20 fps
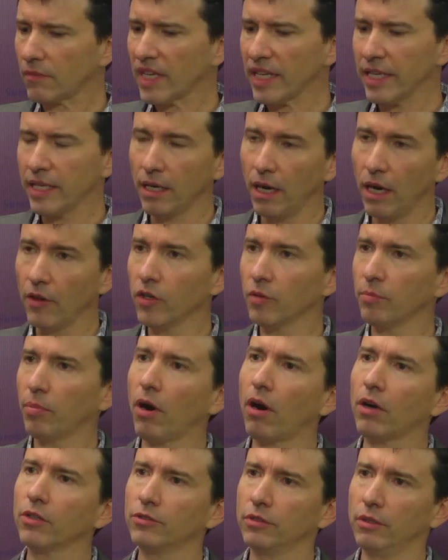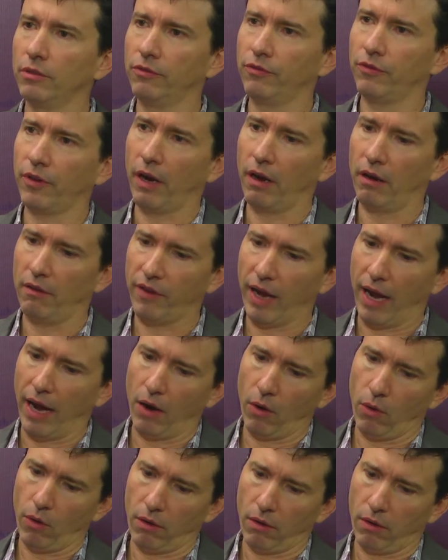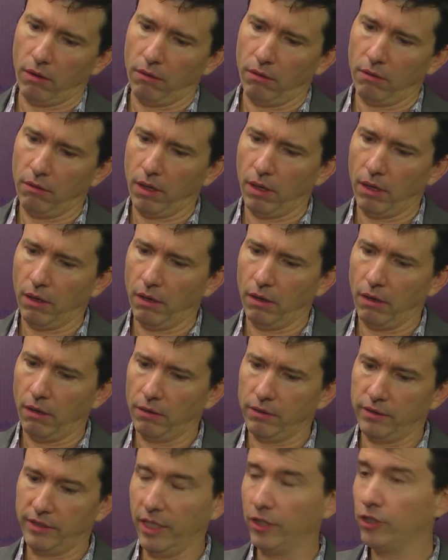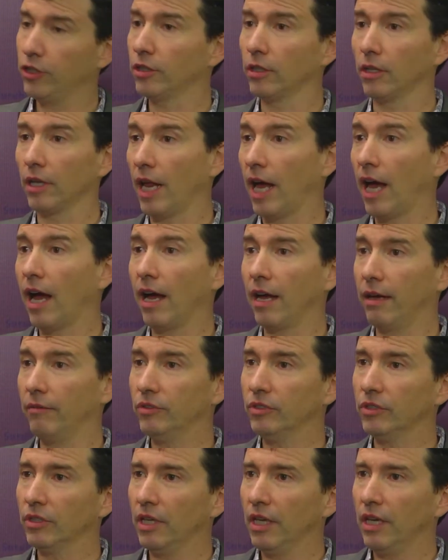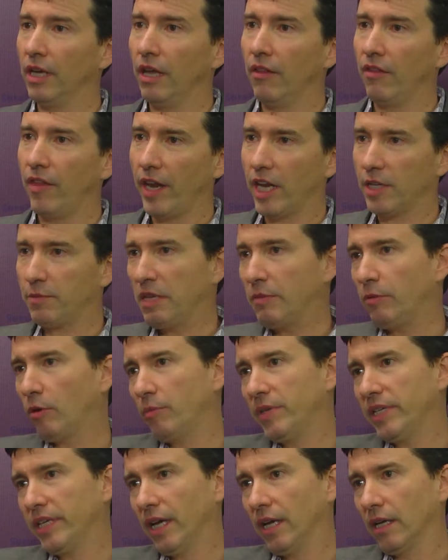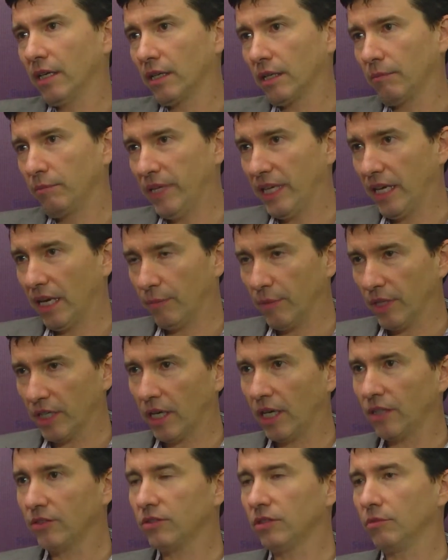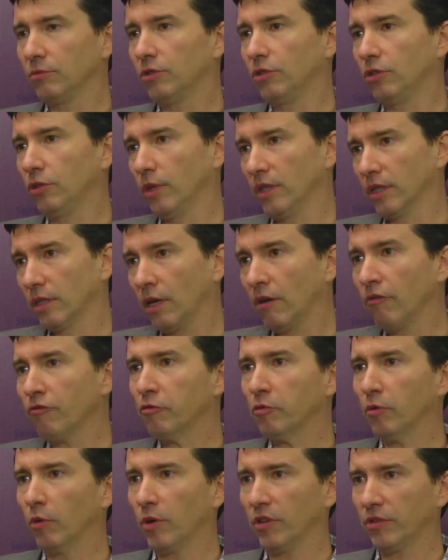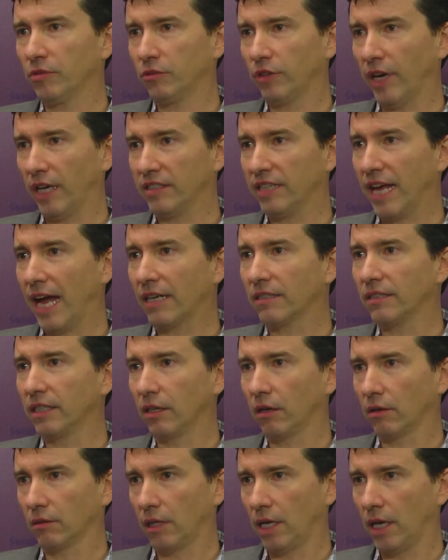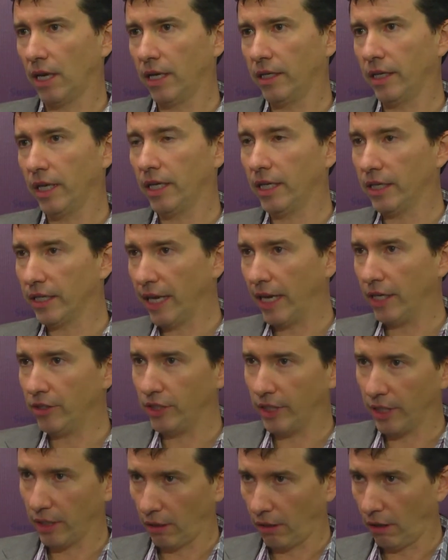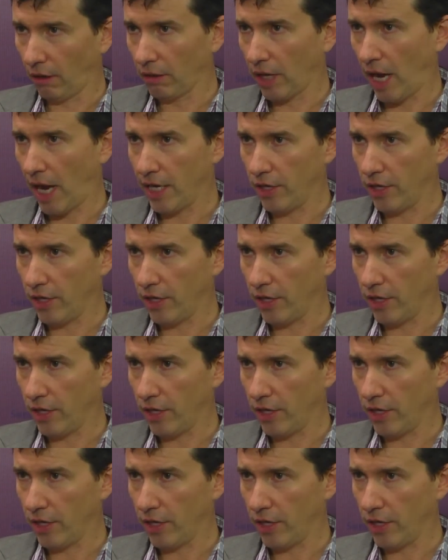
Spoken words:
in other parts of our digital lives, that as people become accustomed to and comfortable with transacting online and engaging online